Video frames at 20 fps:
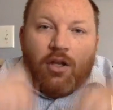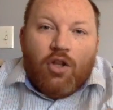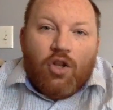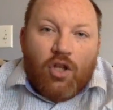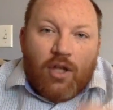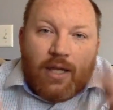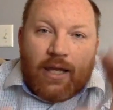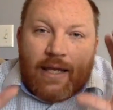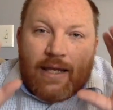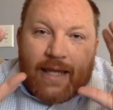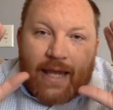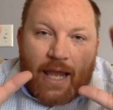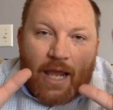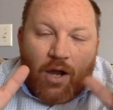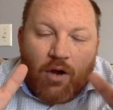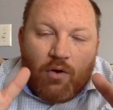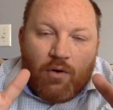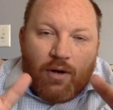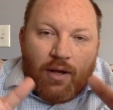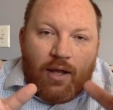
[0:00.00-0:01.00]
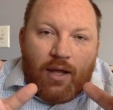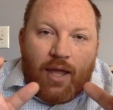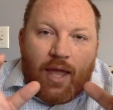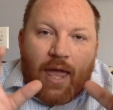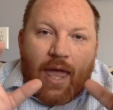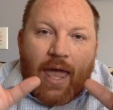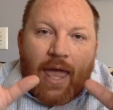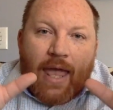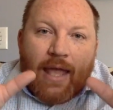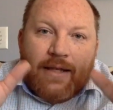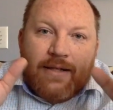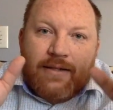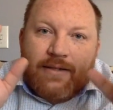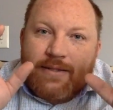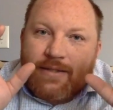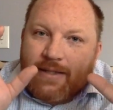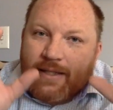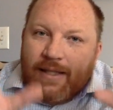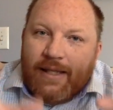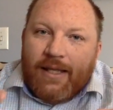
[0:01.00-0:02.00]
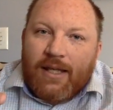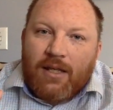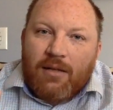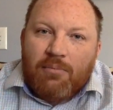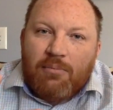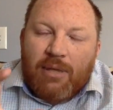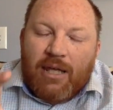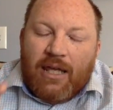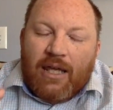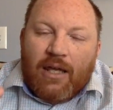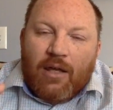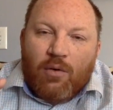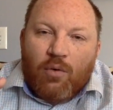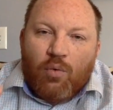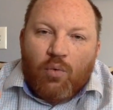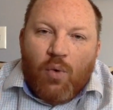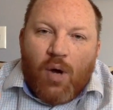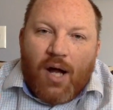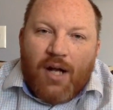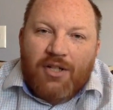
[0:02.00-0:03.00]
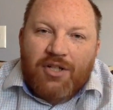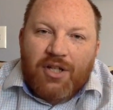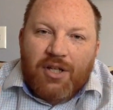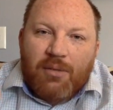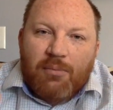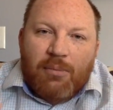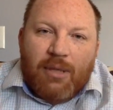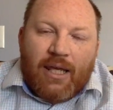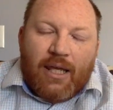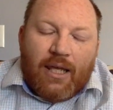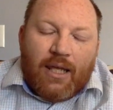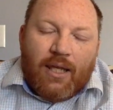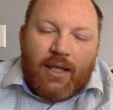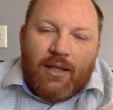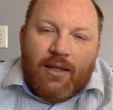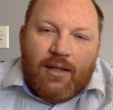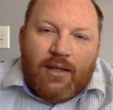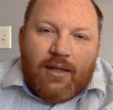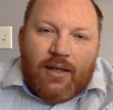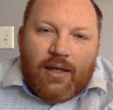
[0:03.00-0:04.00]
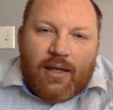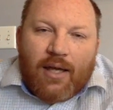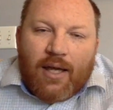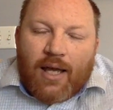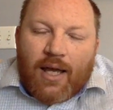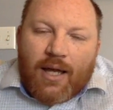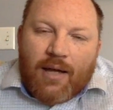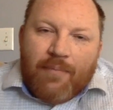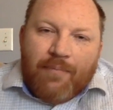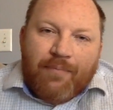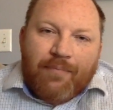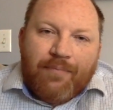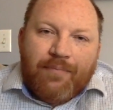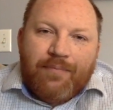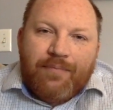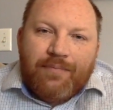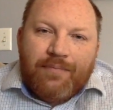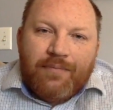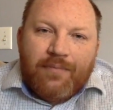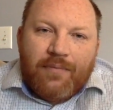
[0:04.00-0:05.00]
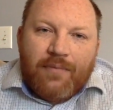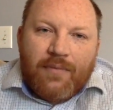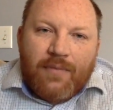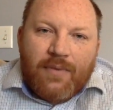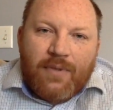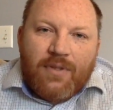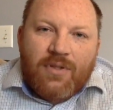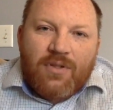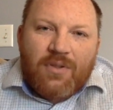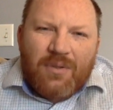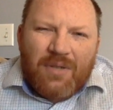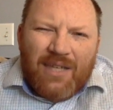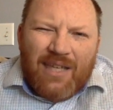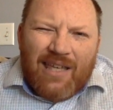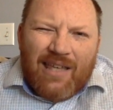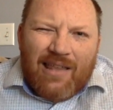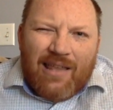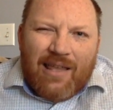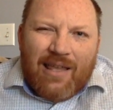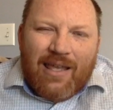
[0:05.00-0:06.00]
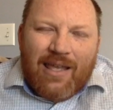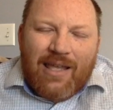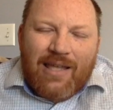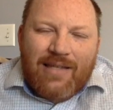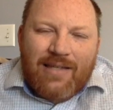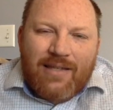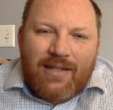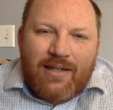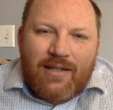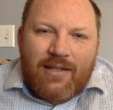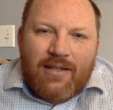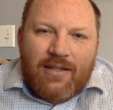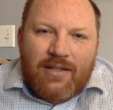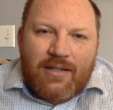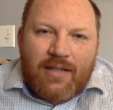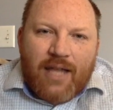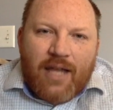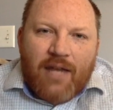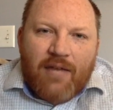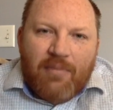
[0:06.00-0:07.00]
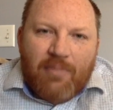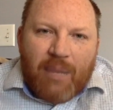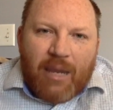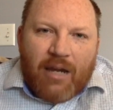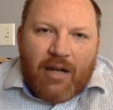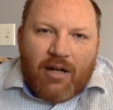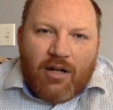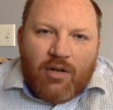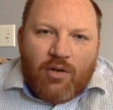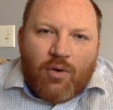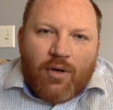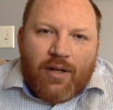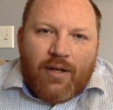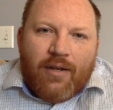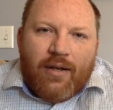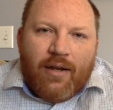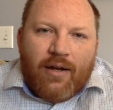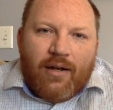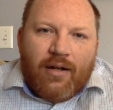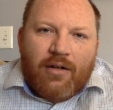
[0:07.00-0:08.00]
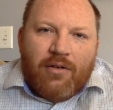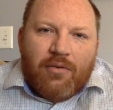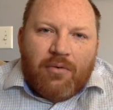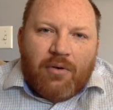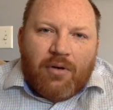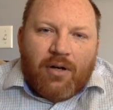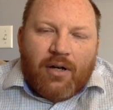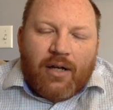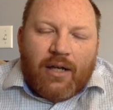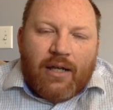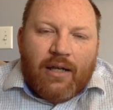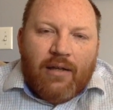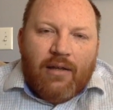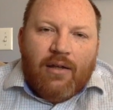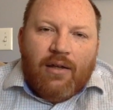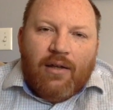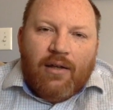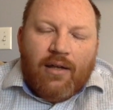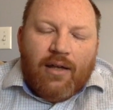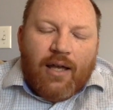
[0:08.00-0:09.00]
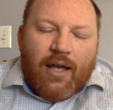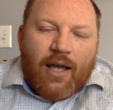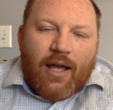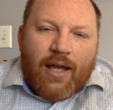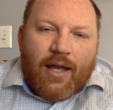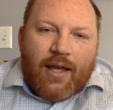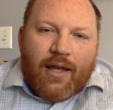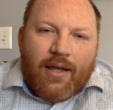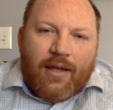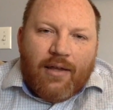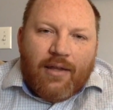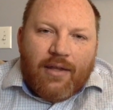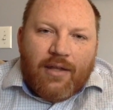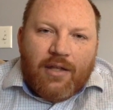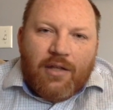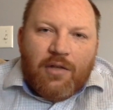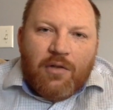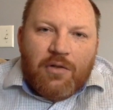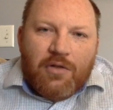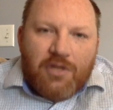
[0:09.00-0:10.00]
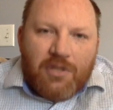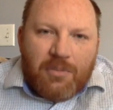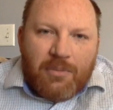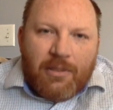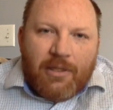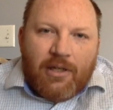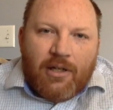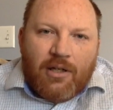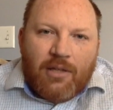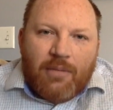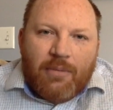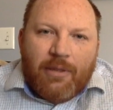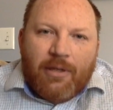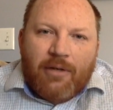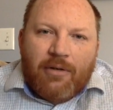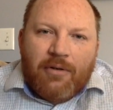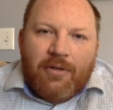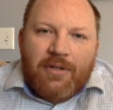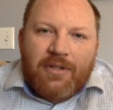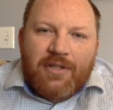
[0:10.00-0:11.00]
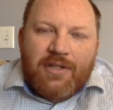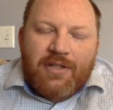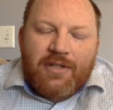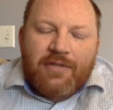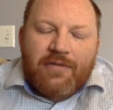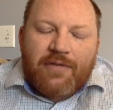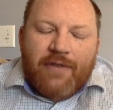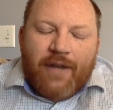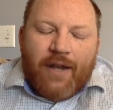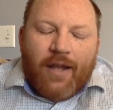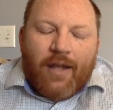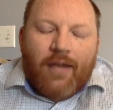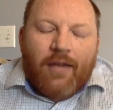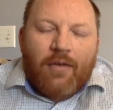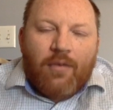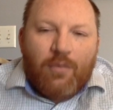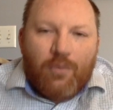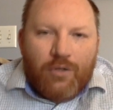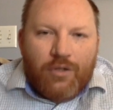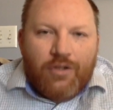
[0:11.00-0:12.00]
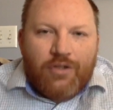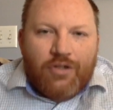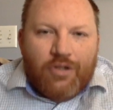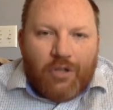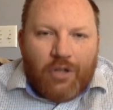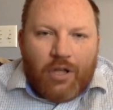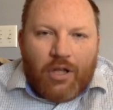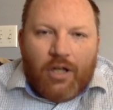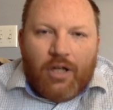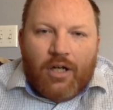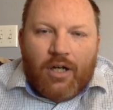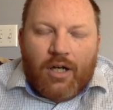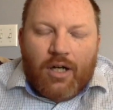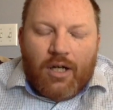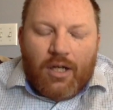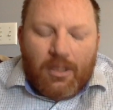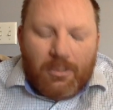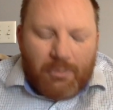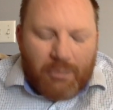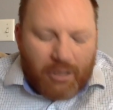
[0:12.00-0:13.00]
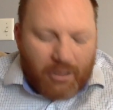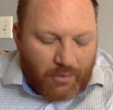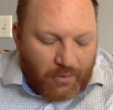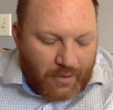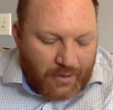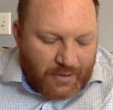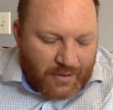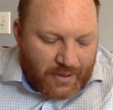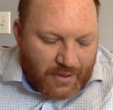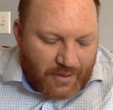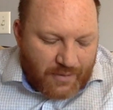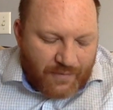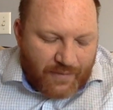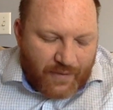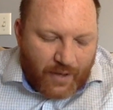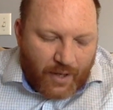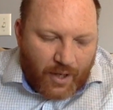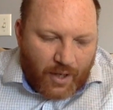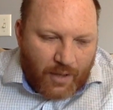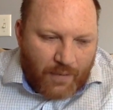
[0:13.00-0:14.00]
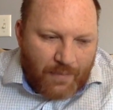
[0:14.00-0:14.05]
looking down and seeing me and watching me. Um, so again, that gets into this kind of paranoid territory that used to be called paranoid schizophrenic, which is no longer called paranoid schizophrenic.